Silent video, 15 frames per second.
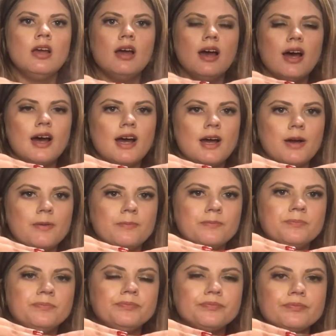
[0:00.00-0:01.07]

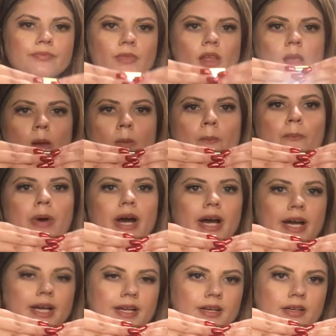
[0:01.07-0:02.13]

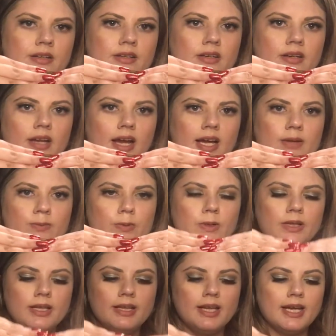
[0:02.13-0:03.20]
But I
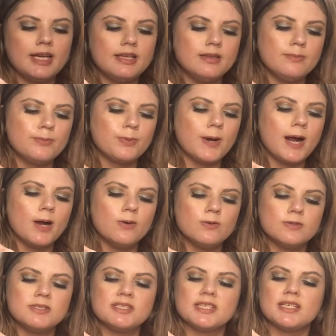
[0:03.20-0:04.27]
really like the
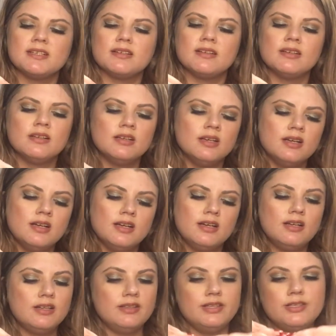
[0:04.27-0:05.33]
browns and
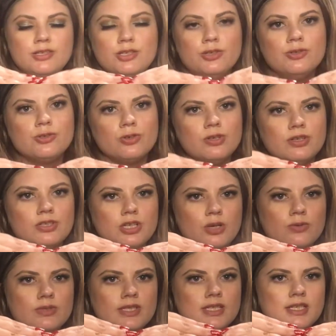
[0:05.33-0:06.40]
the neutral
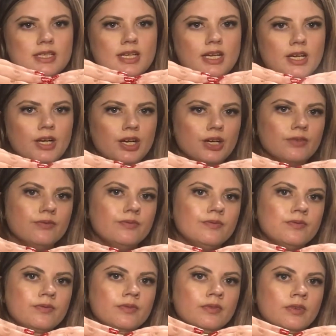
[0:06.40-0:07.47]
tones in here.
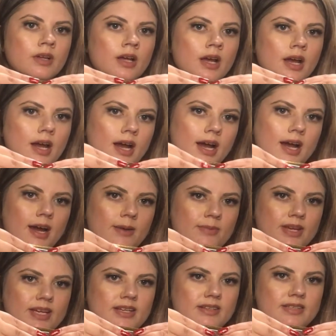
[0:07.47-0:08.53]

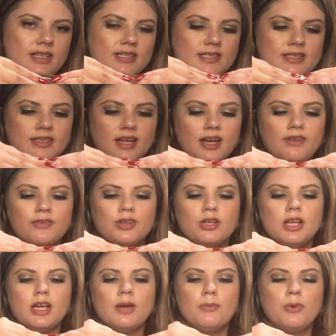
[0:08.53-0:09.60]
It does kind of look
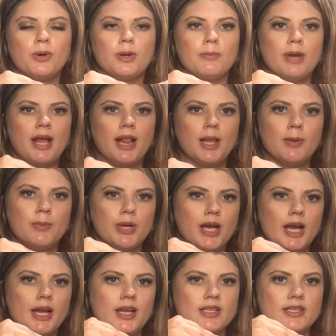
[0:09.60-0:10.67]
like a boring palette, but
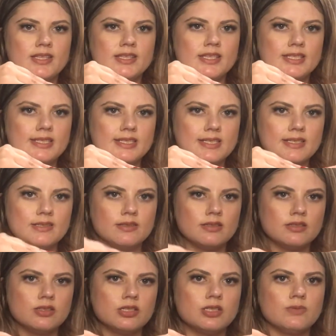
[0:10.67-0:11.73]
this is
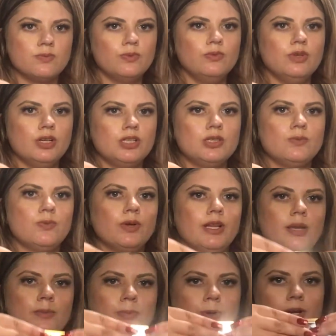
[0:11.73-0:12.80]
just looks
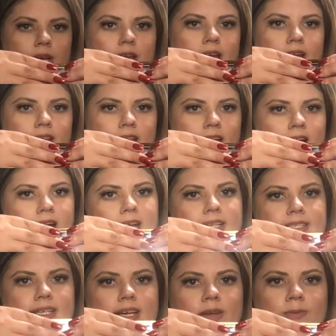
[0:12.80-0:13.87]
really pretty on the
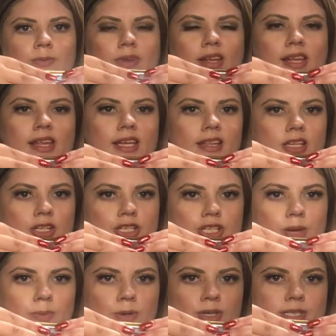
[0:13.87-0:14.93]
eyes, and I really like the
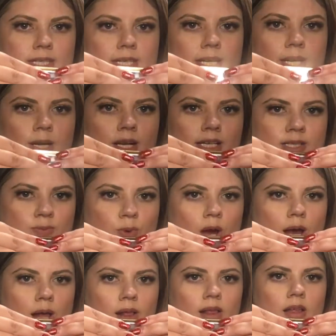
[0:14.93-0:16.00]
shimmers in here as
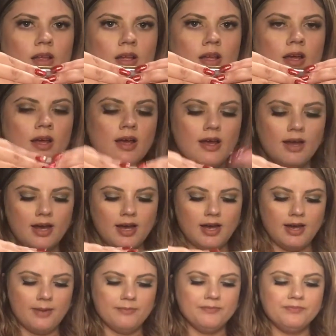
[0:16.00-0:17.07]
well.
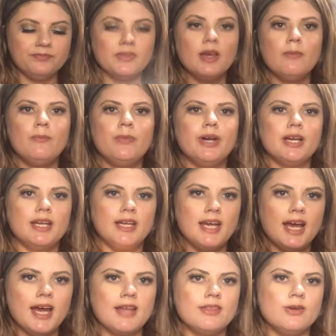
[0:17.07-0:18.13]
But
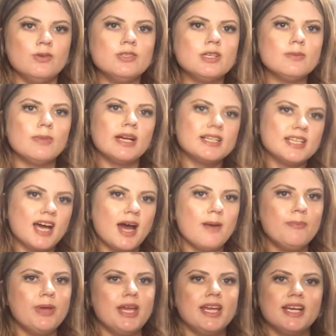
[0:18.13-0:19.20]
yeah, those are my
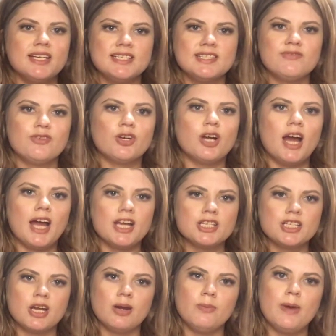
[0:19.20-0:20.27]
top picks for
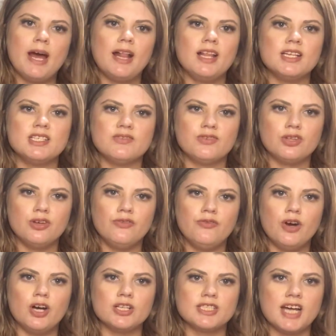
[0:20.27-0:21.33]
eyeshadow palettes for the
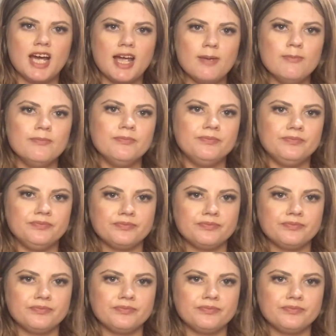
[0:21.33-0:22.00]
fall time.